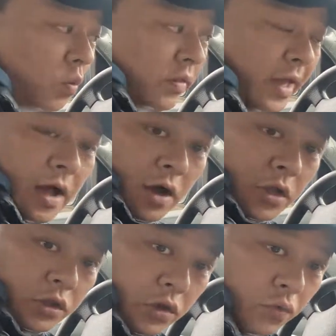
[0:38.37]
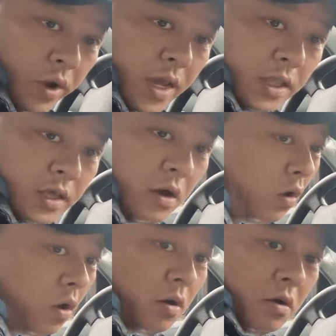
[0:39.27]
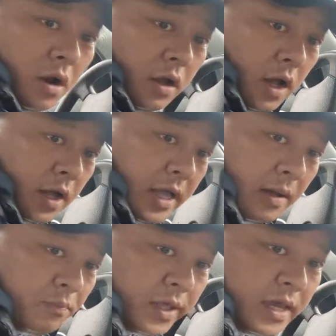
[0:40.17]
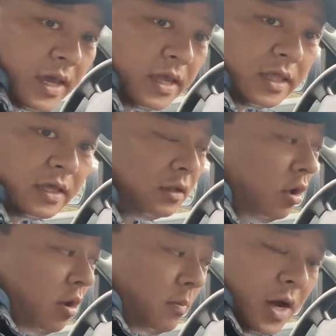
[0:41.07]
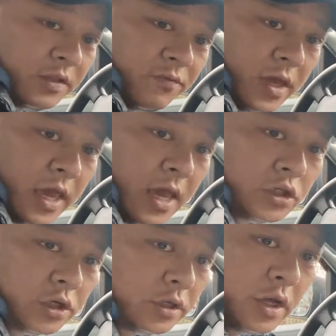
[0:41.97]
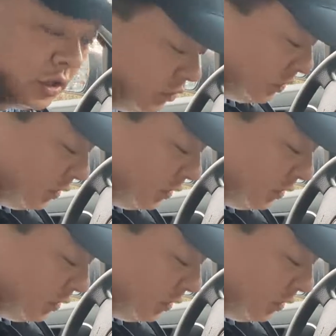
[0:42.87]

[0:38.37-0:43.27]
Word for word: without a new radio or a complicated modification. You